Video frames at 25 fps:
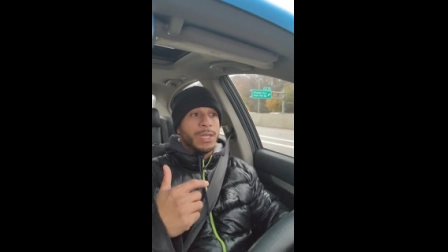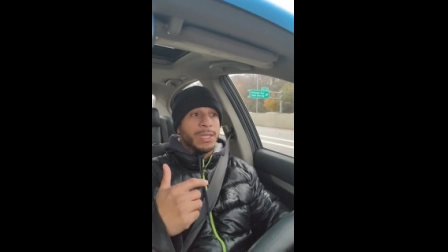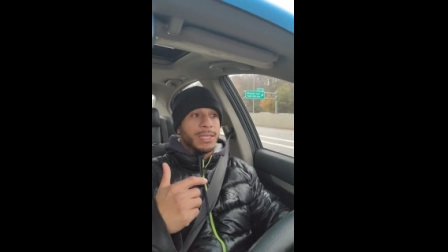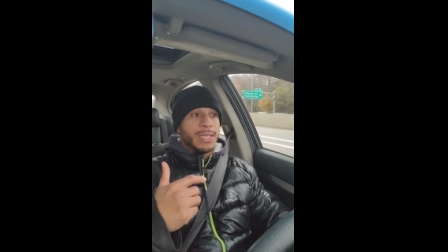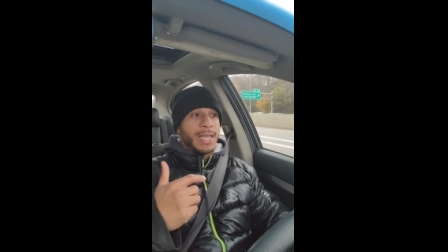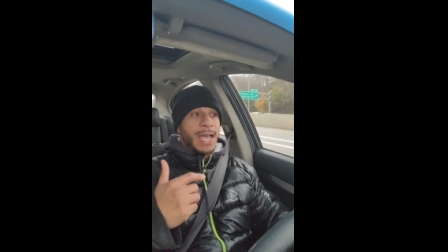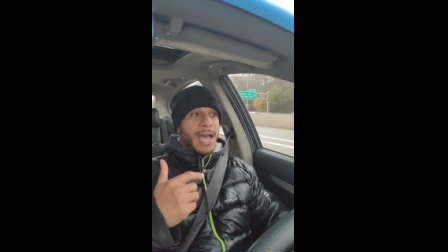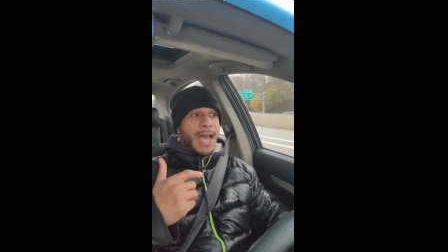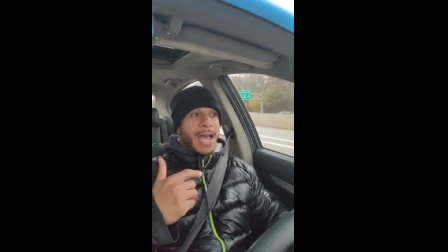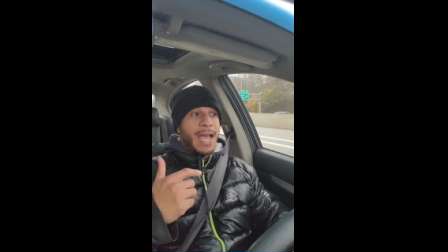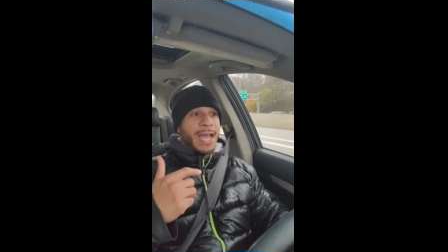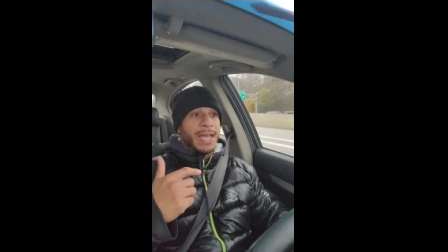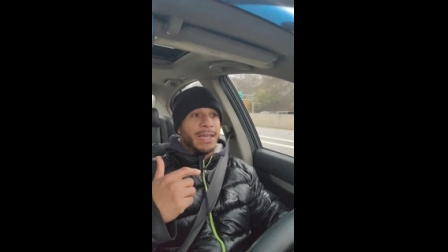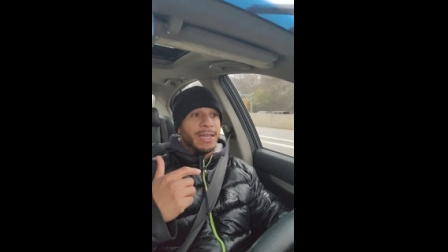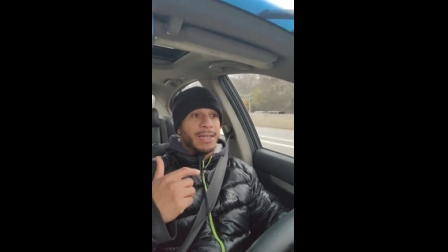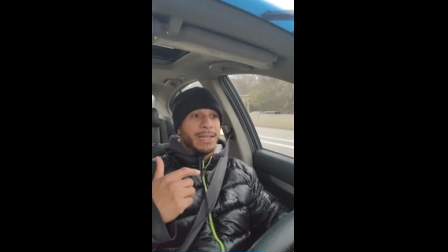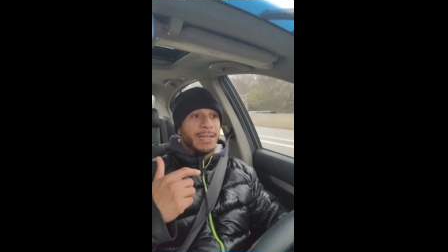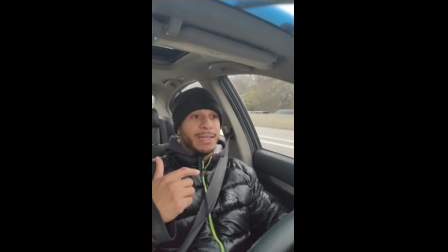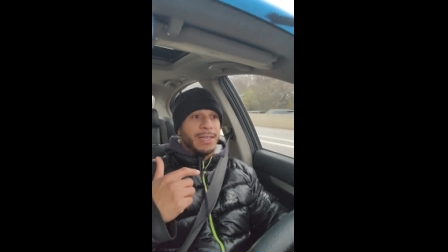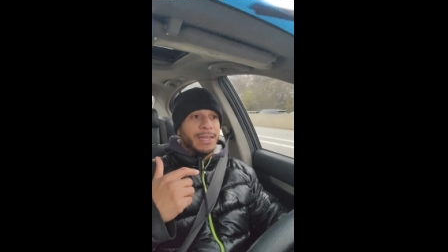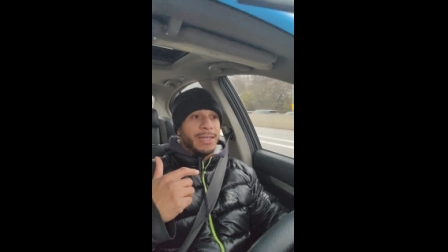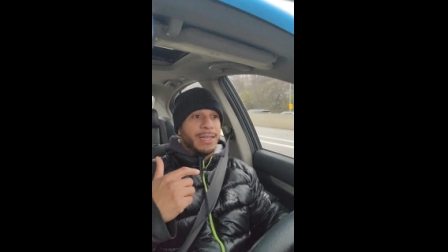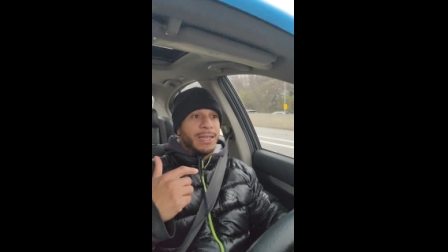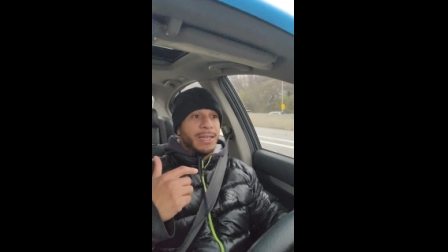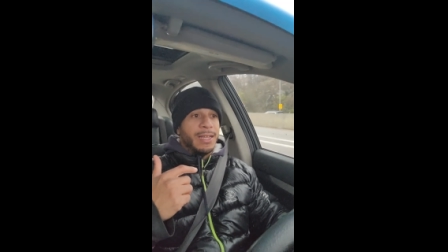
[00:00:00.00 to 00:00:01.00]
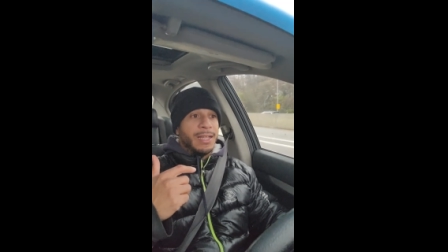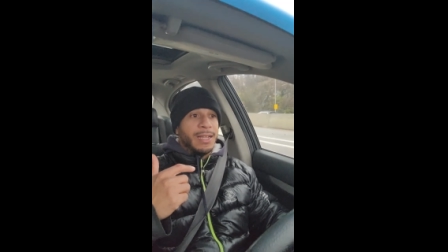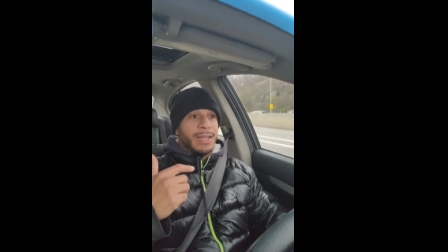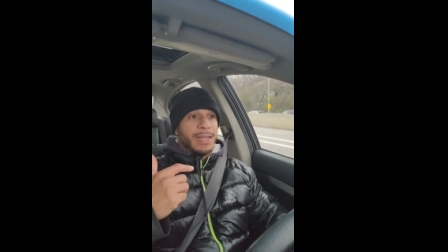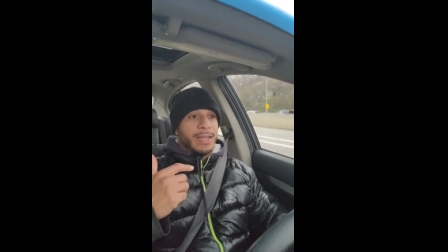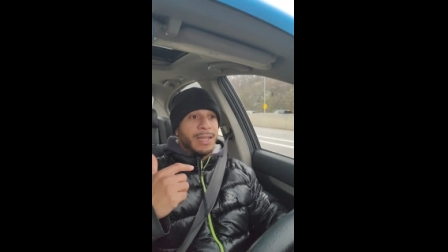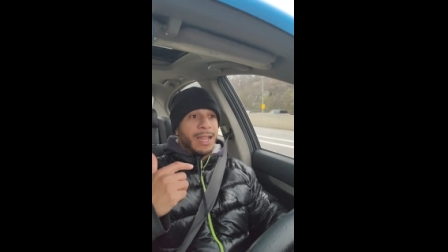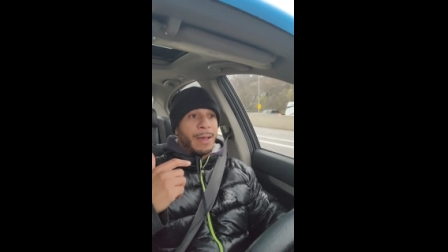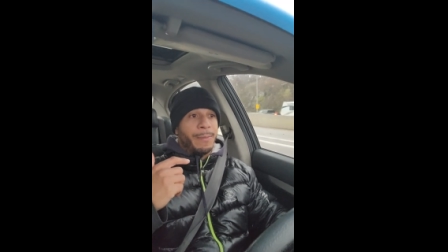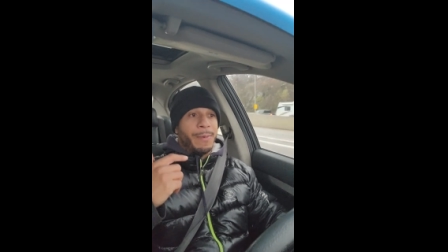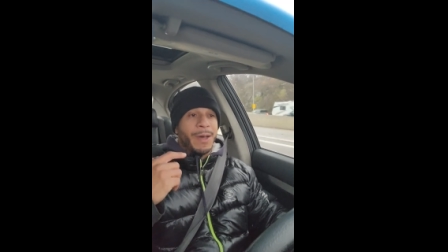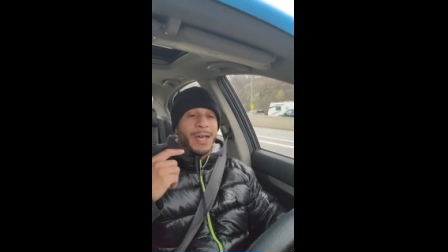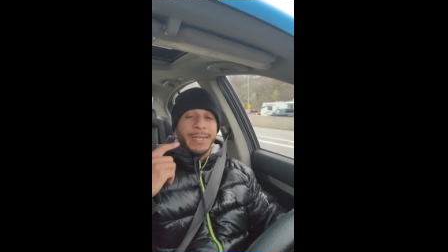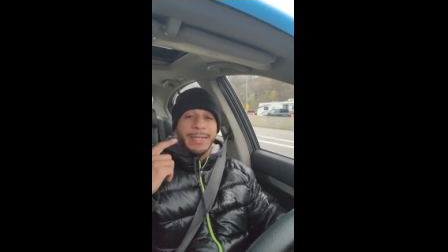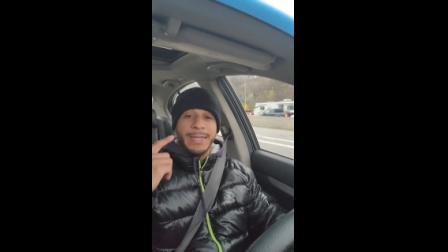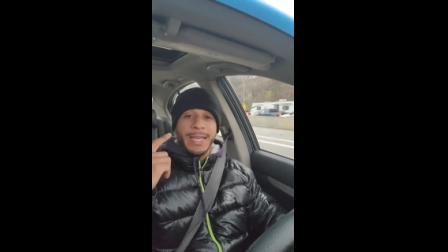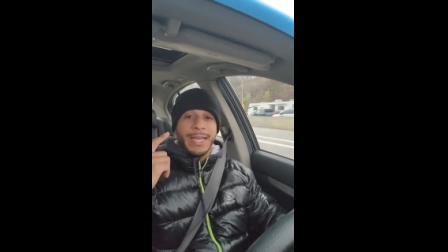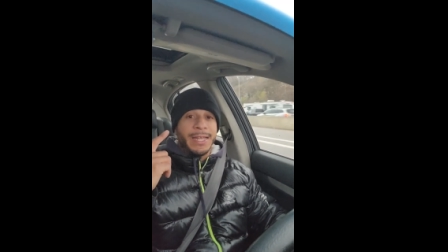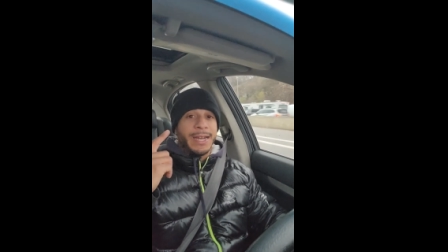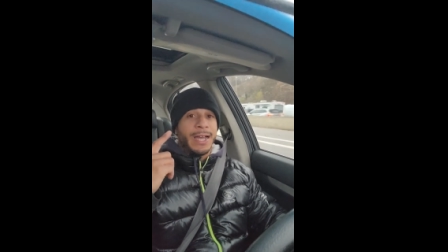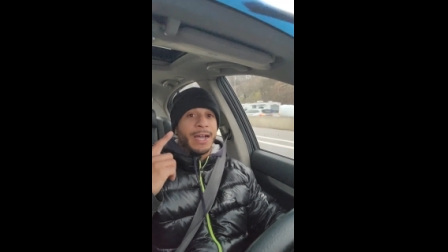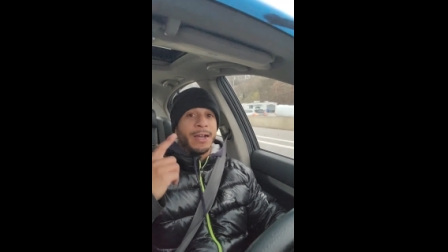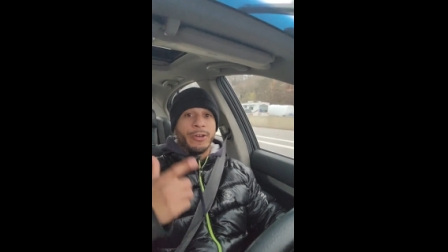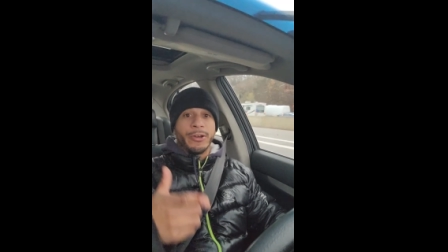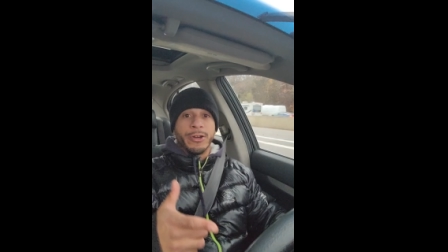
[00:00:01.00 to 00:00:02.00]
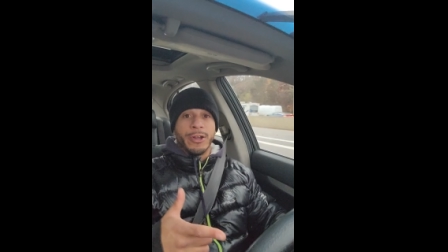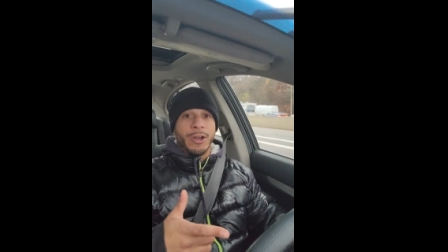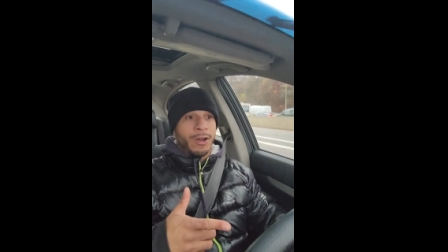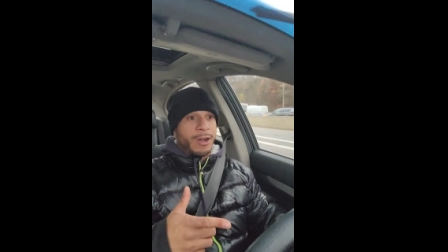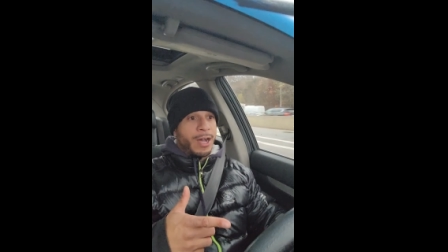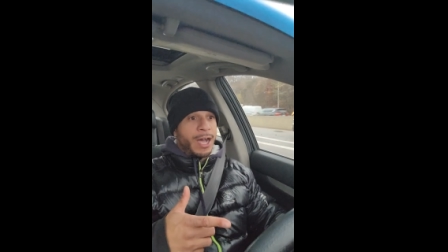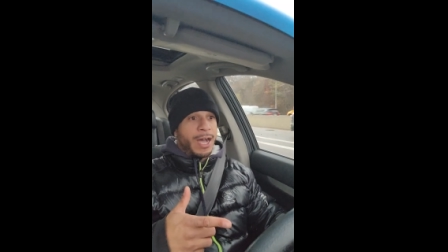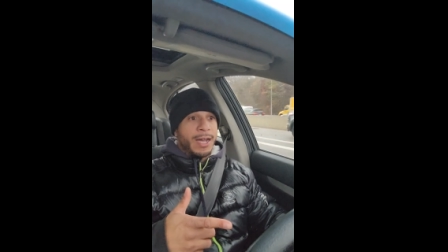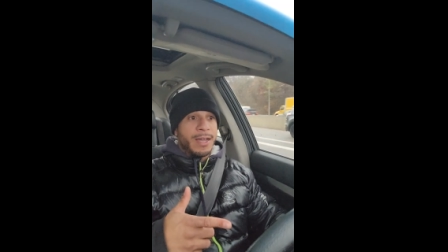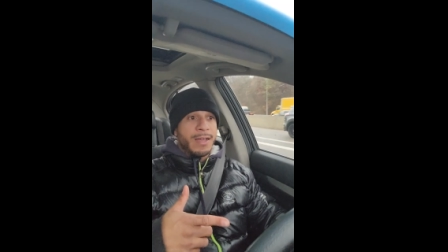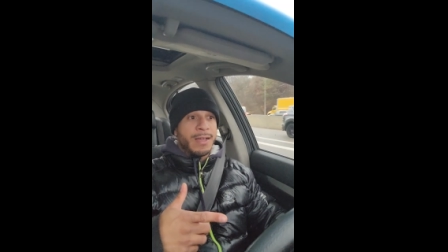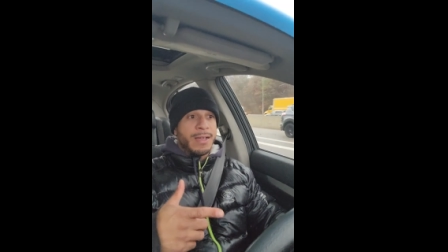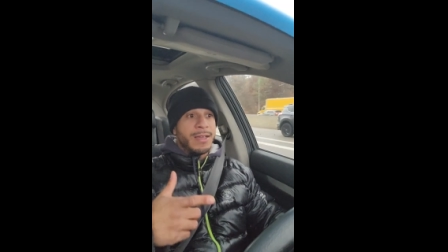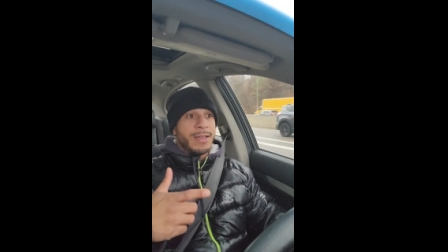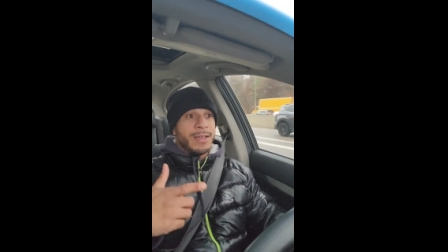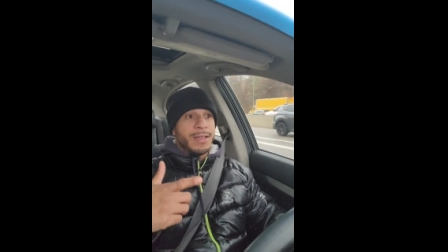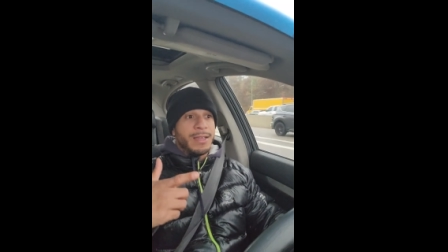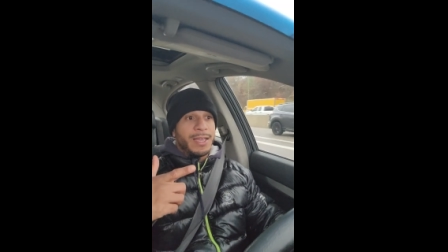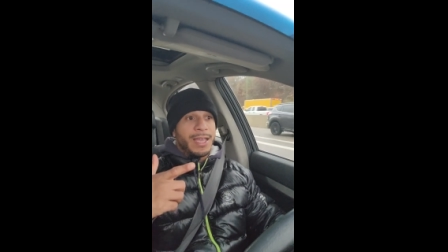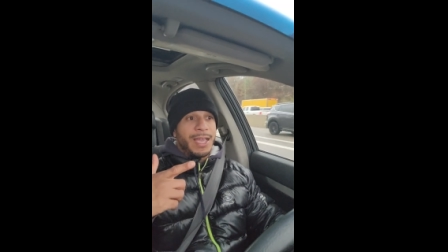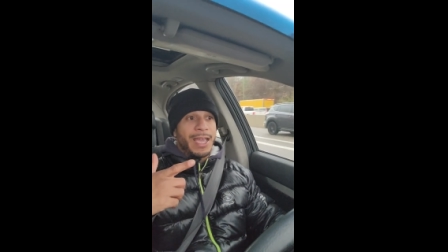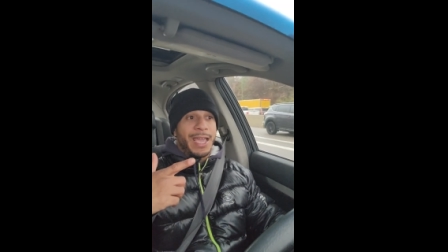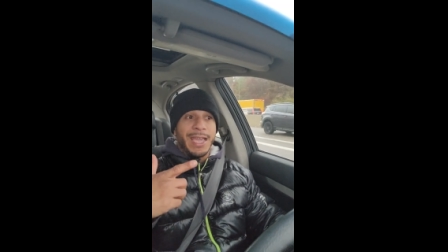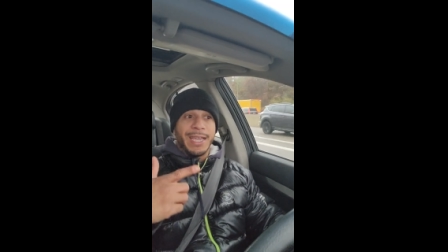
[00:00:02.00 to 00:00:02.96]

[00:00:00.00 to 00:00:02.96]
that La Bandera Roja,